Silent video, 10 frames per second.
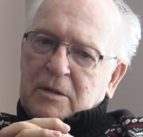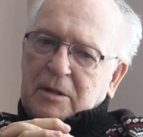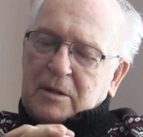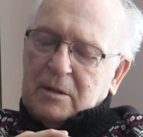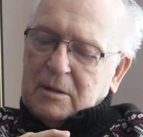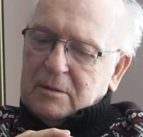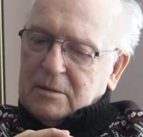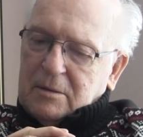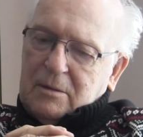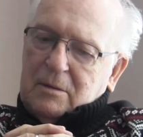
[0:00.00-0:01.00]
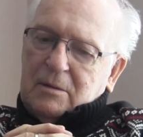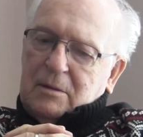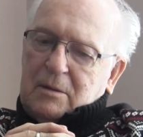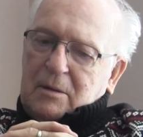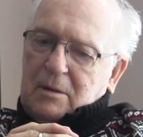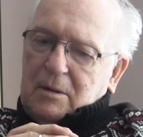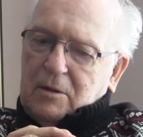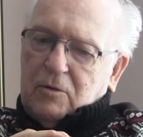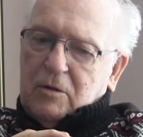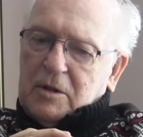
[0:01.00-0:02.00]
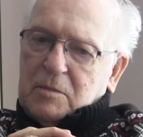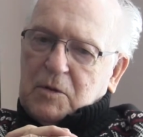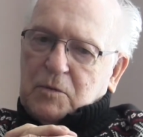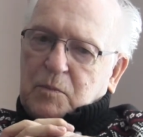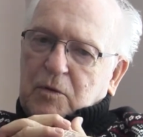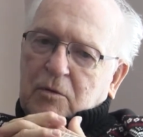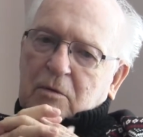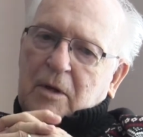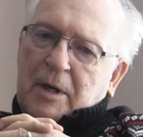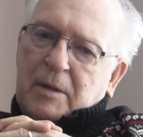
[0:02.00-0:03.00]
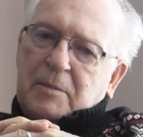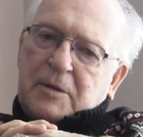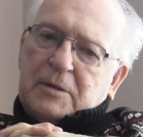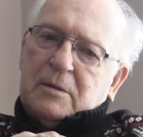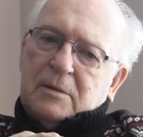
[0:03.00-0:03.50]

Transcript: the Christmas program.